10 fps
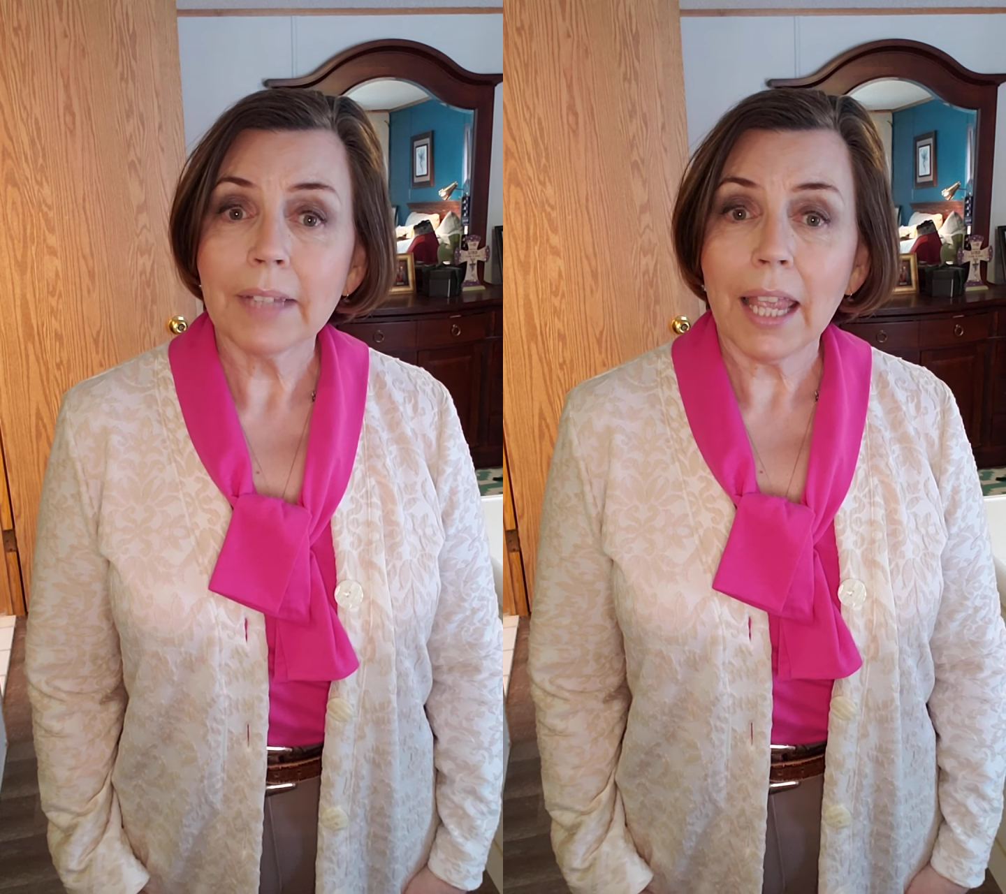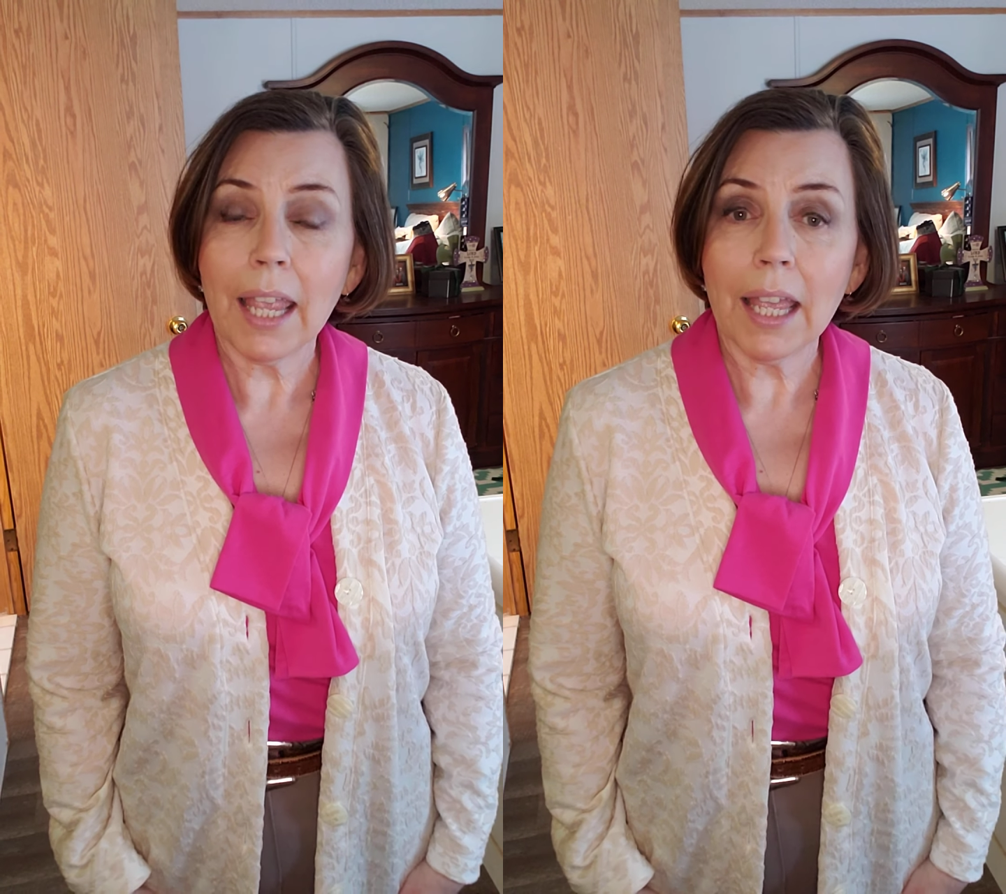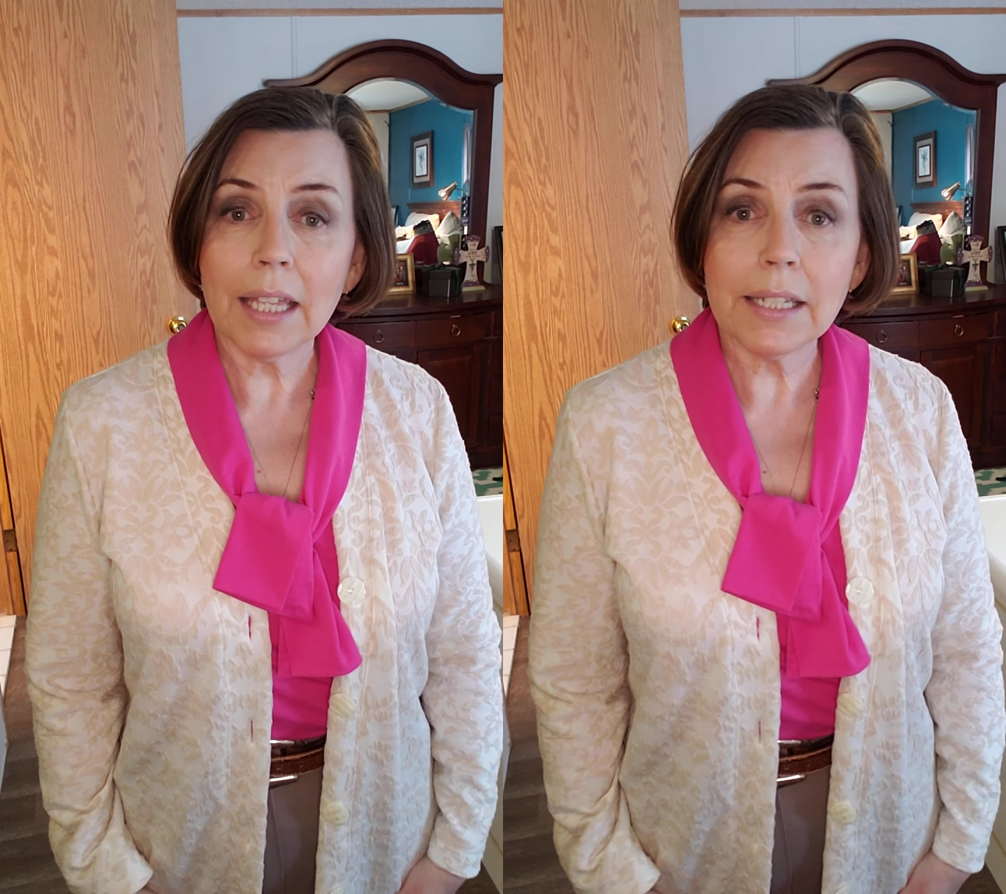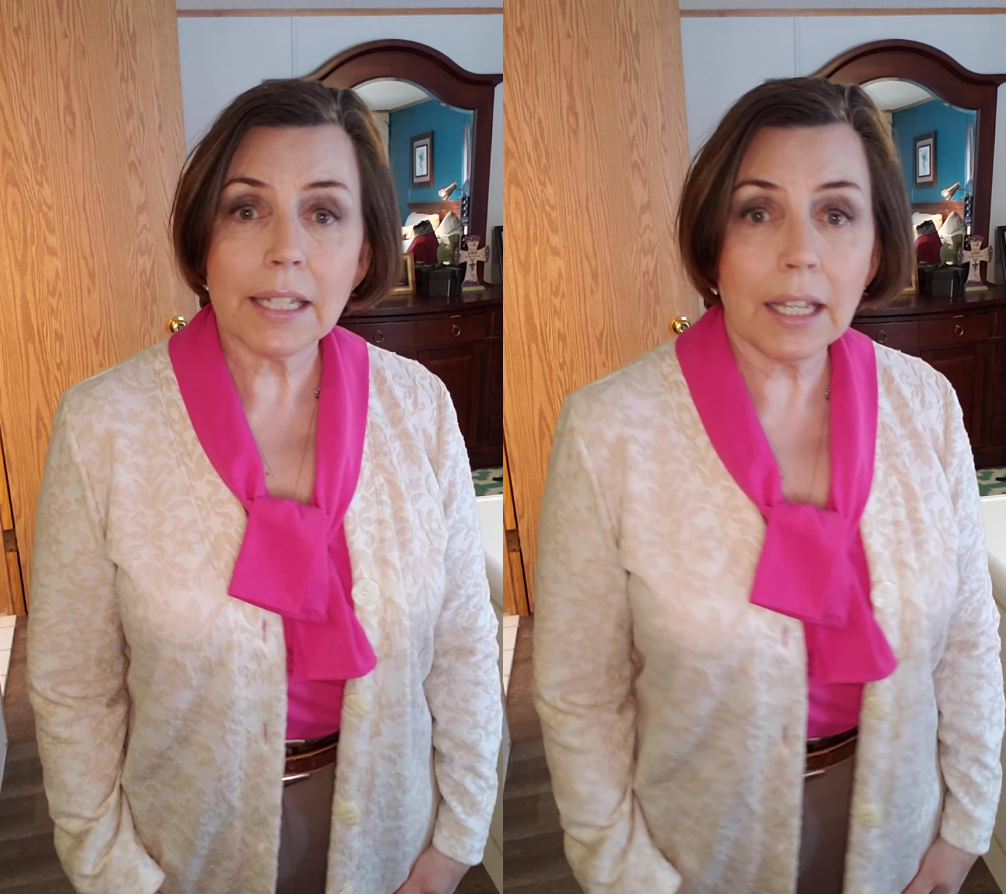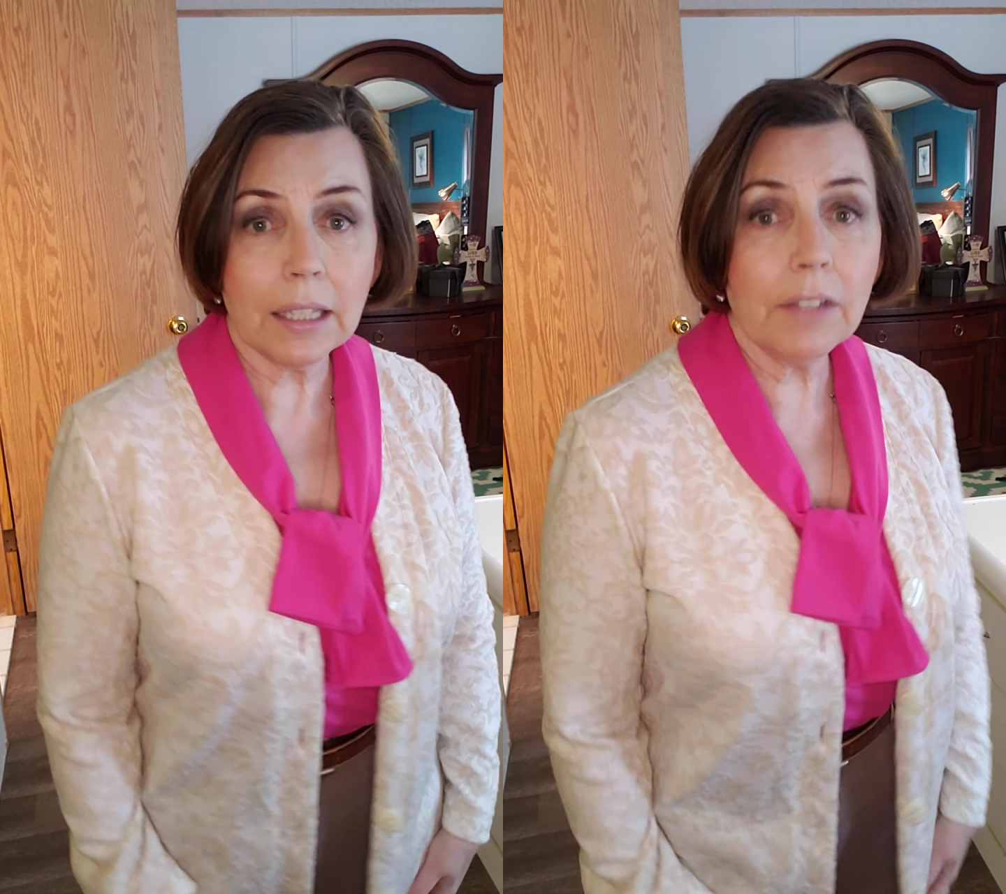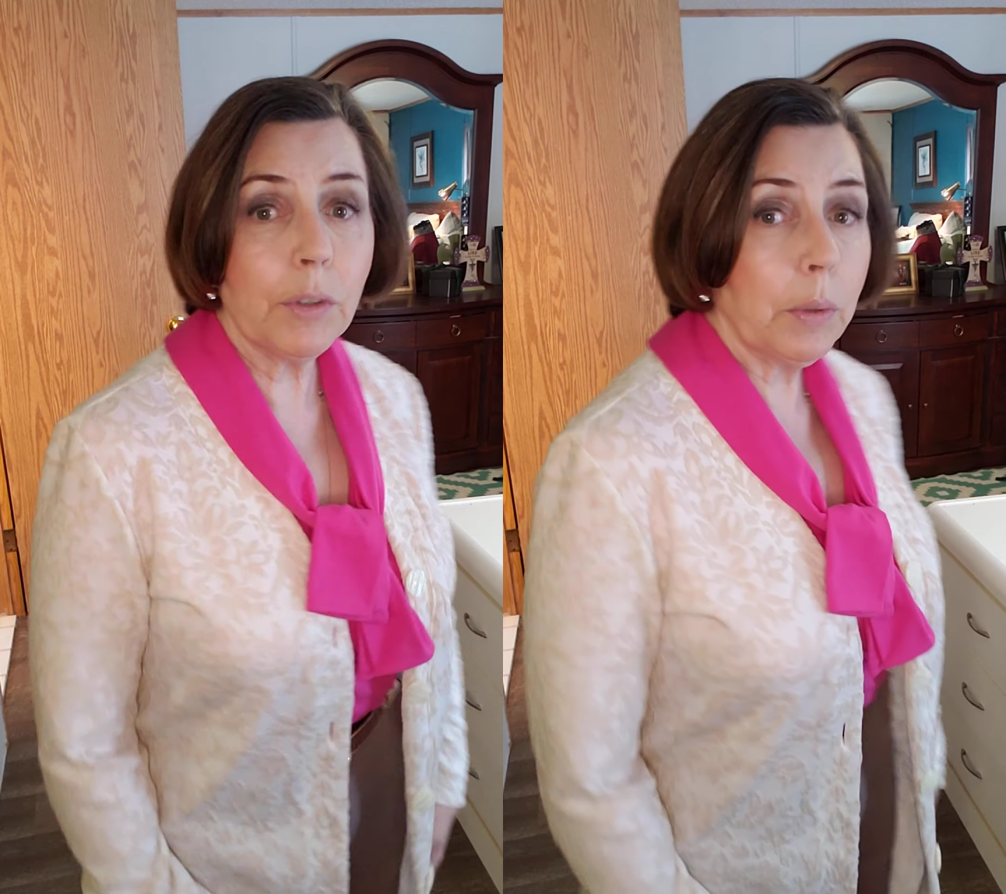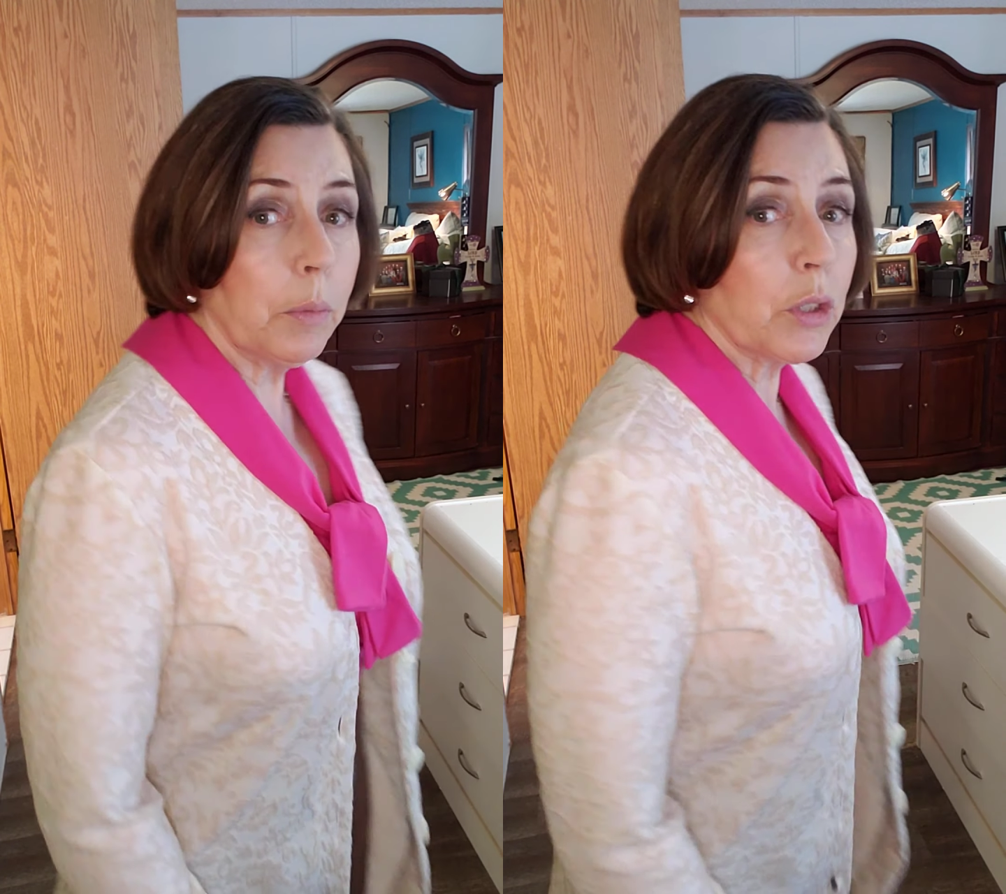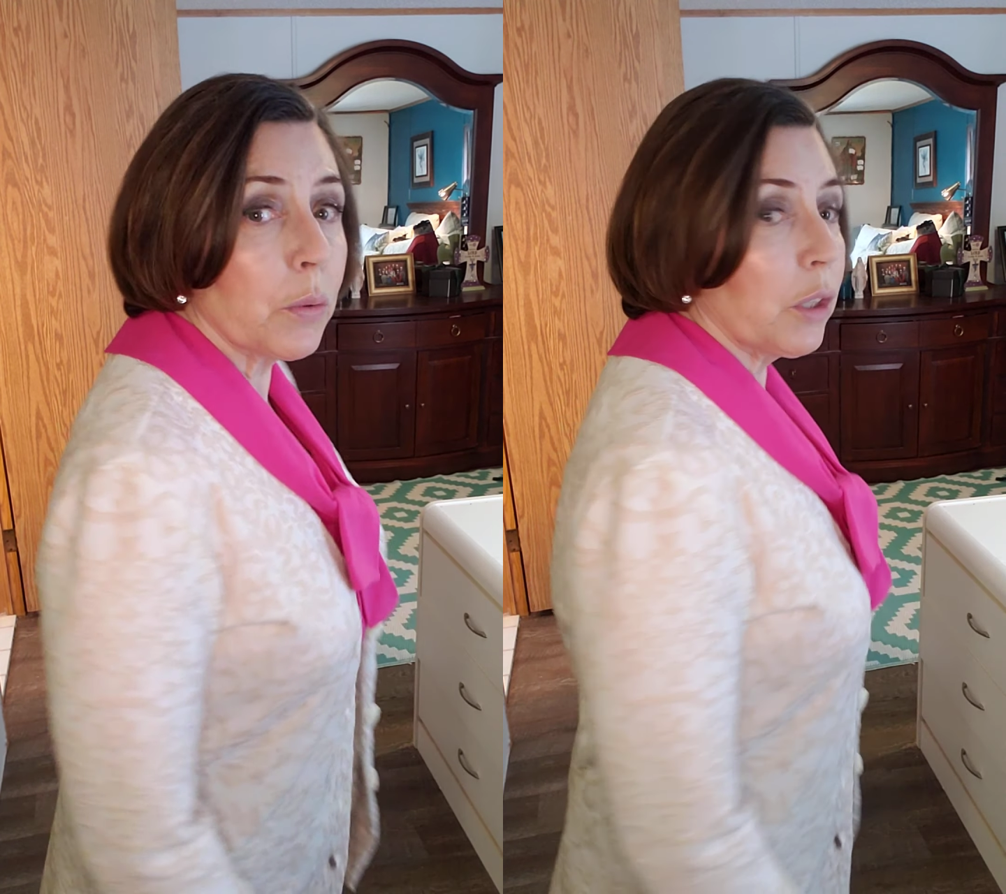and I'll give you one
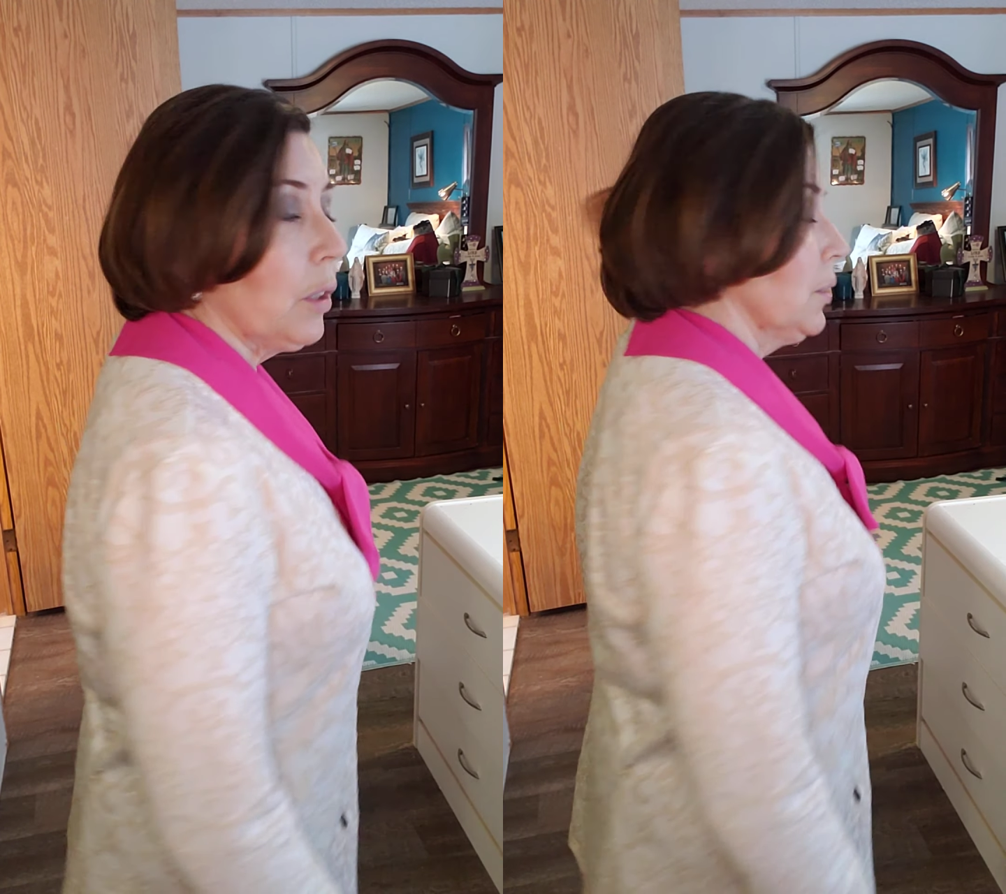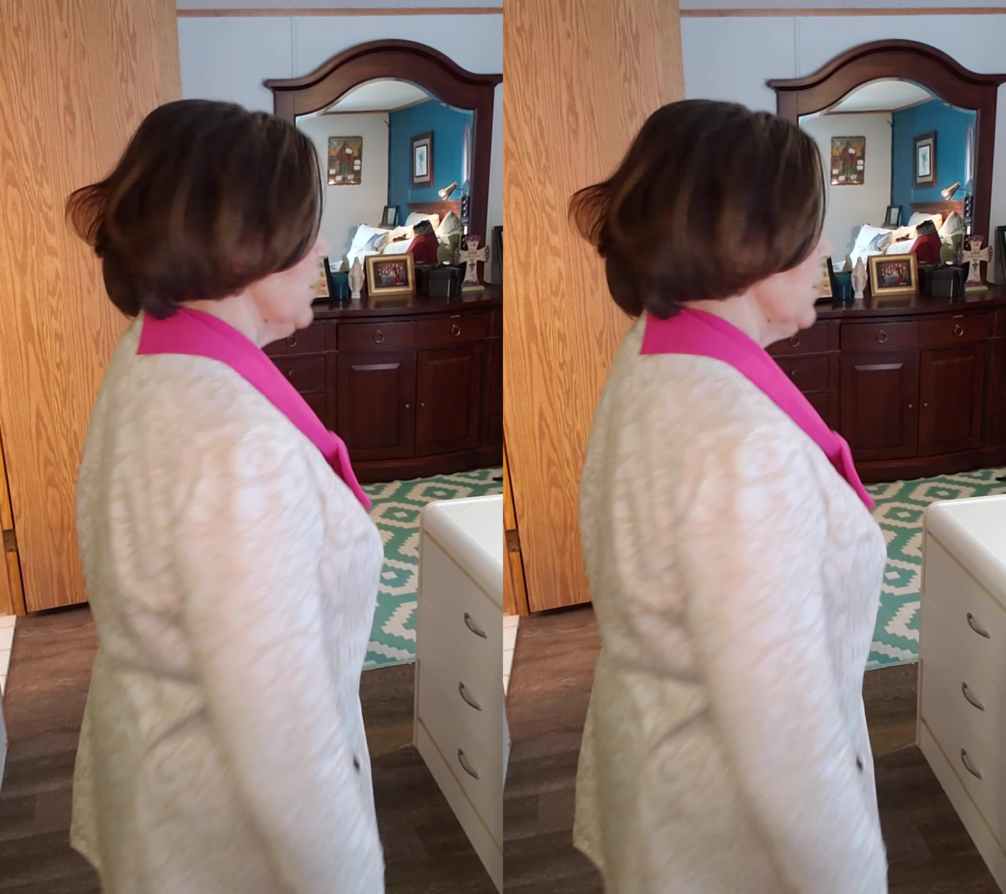more twirl.